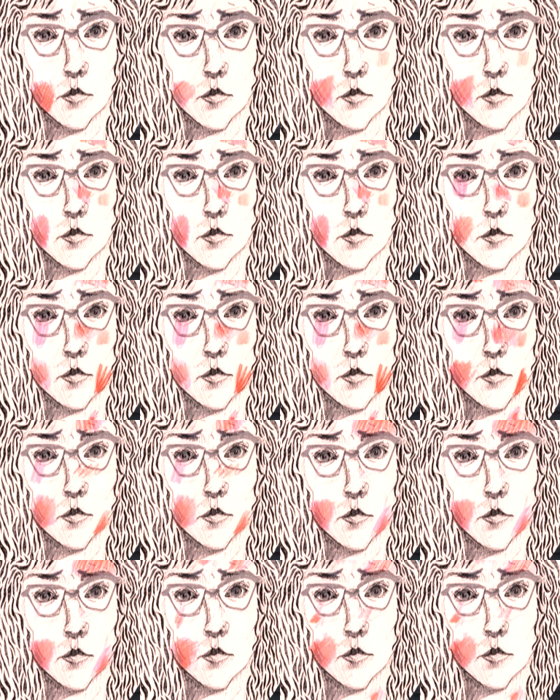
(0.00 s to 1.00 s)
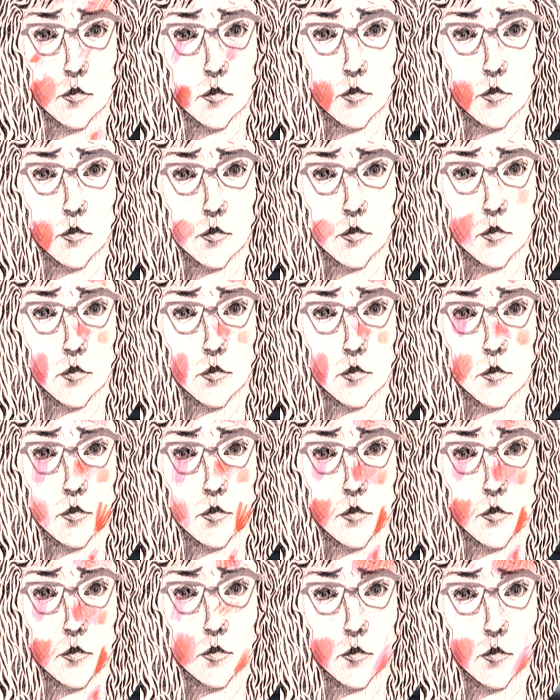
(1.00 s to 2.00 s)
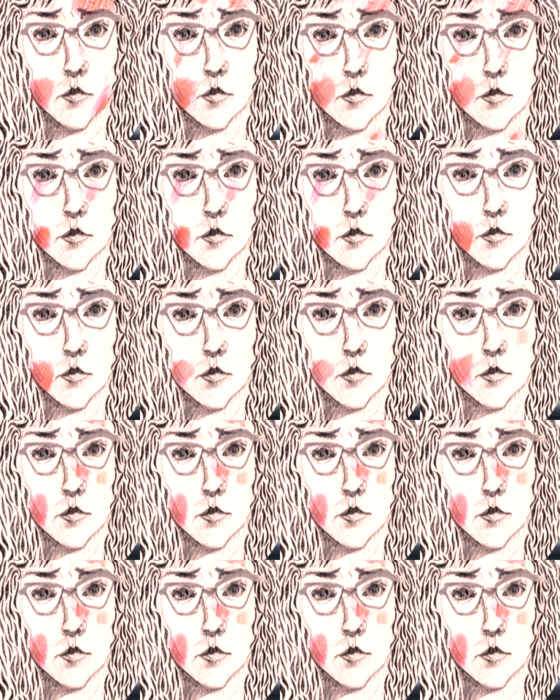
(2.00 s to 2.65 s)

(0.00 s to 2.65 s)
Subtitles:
Maybe you're sick, maybe you have some sort of disease.